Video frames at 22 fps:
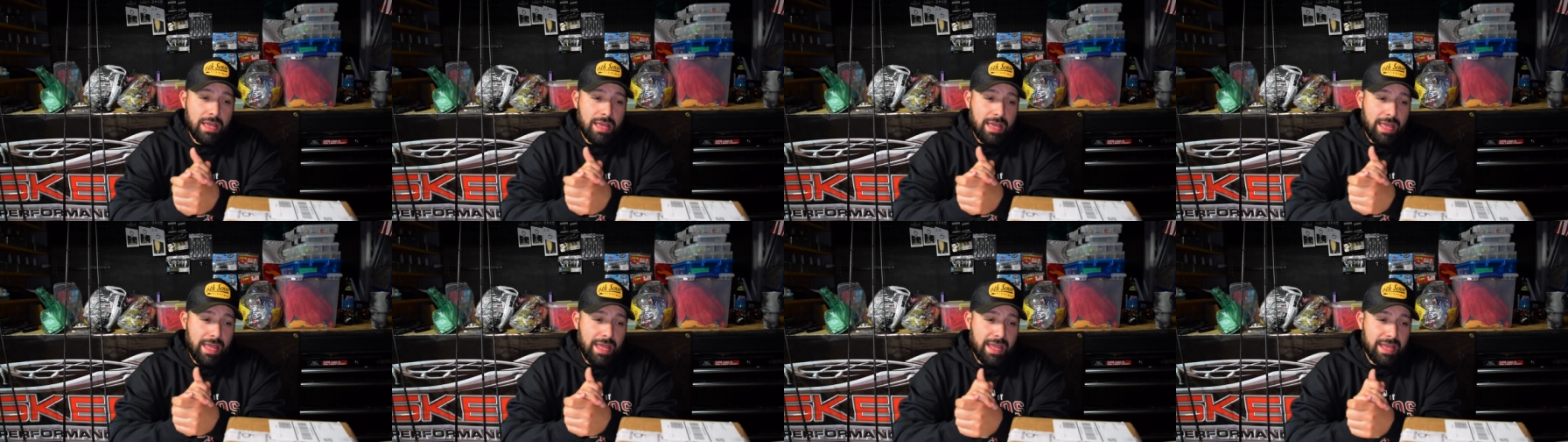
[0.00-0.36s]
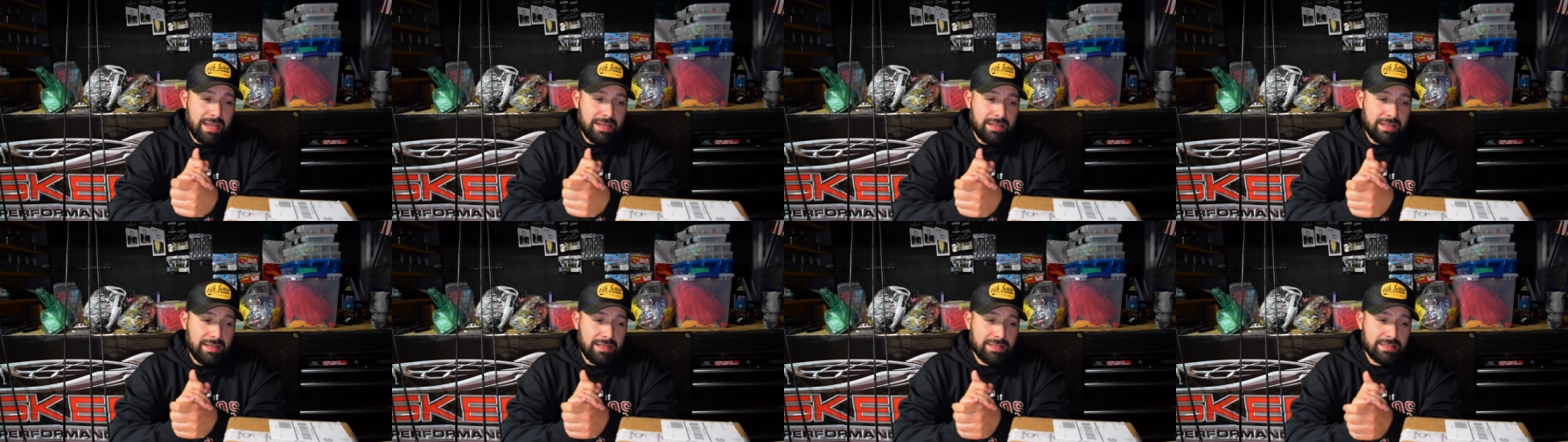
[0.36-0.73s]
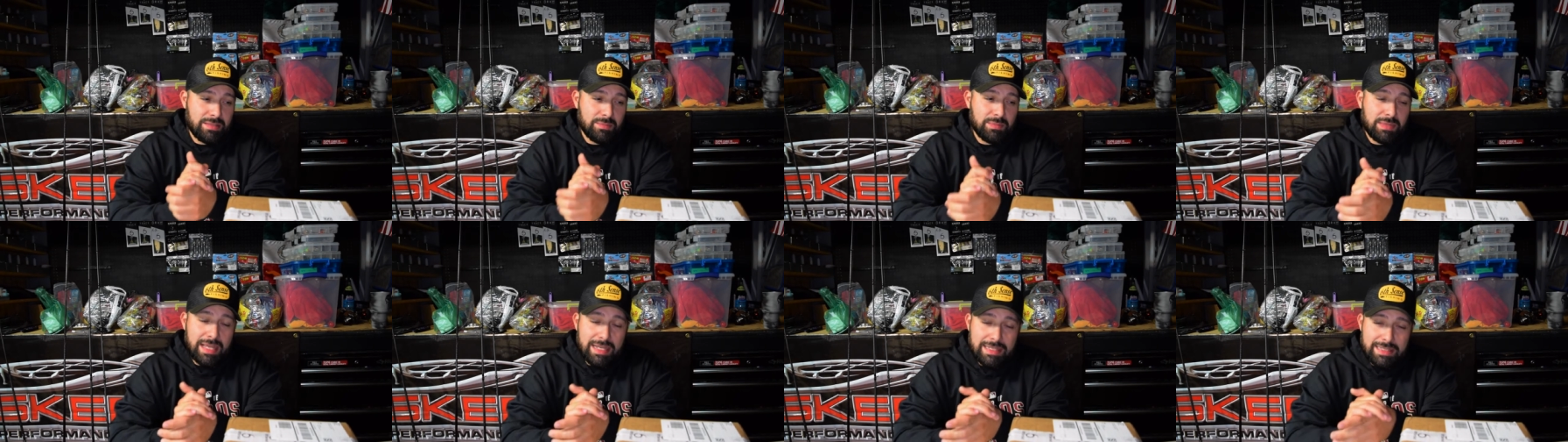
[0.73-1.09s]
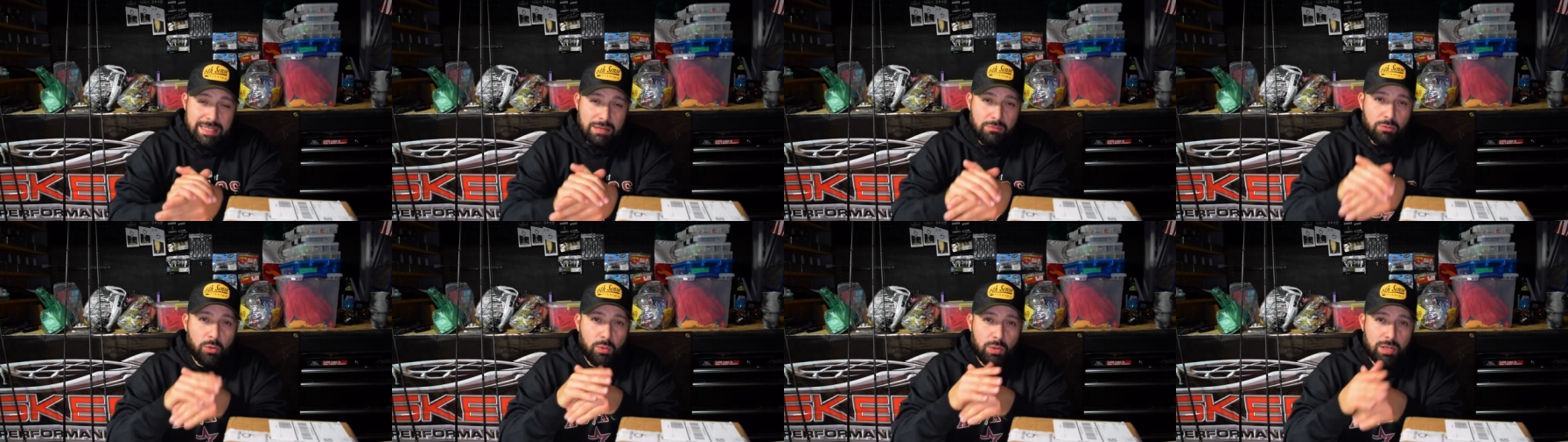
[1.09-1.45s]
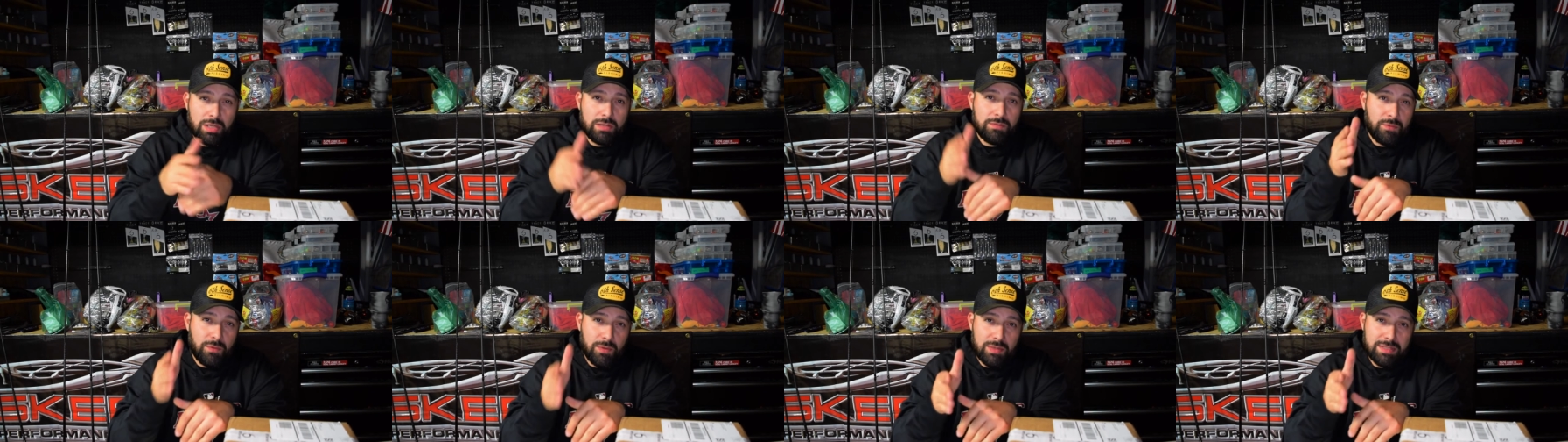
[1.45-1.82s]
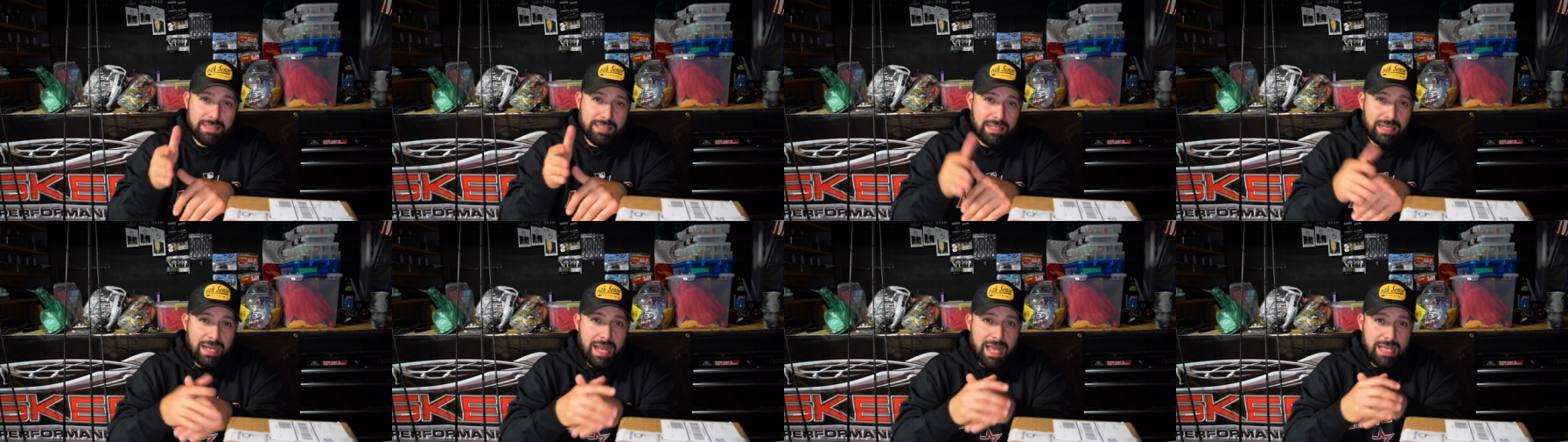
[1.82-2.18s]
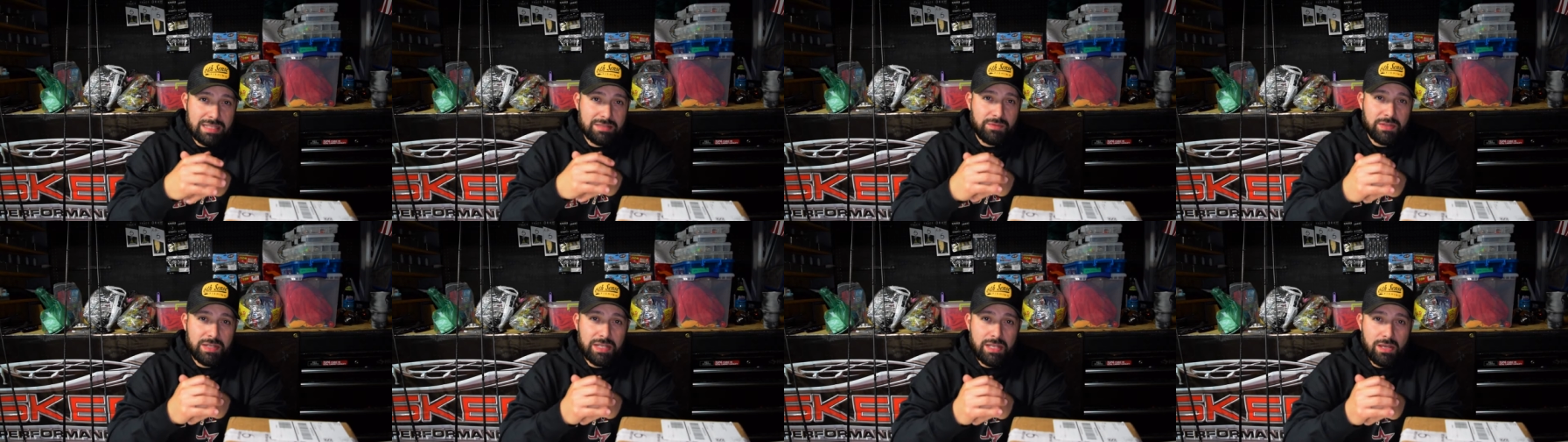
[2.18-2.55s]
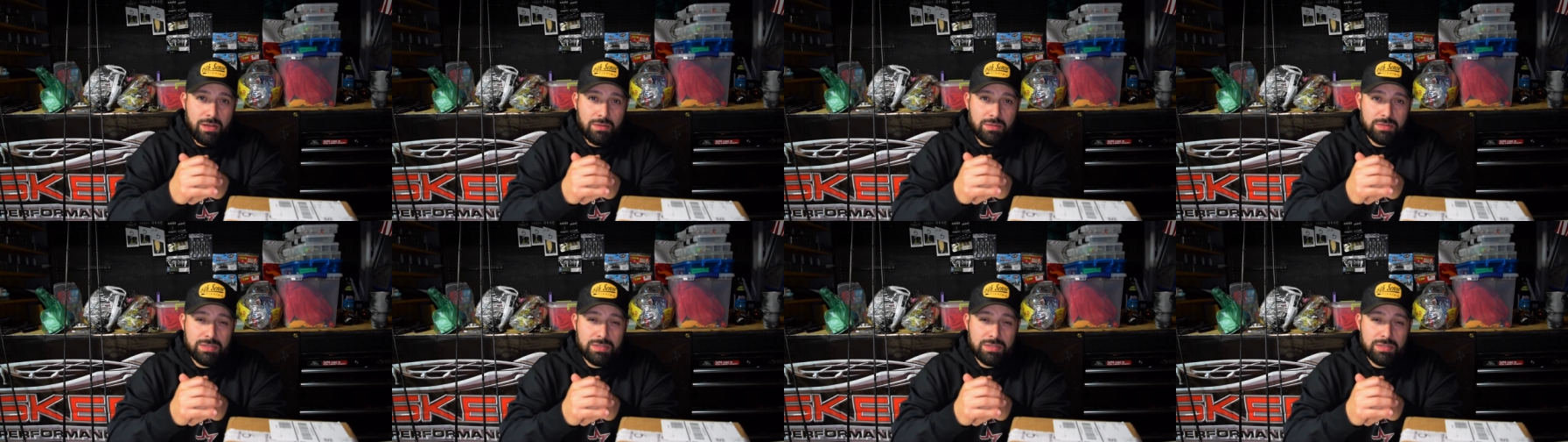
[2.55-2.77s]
and uh, some things that were working for us in the last video,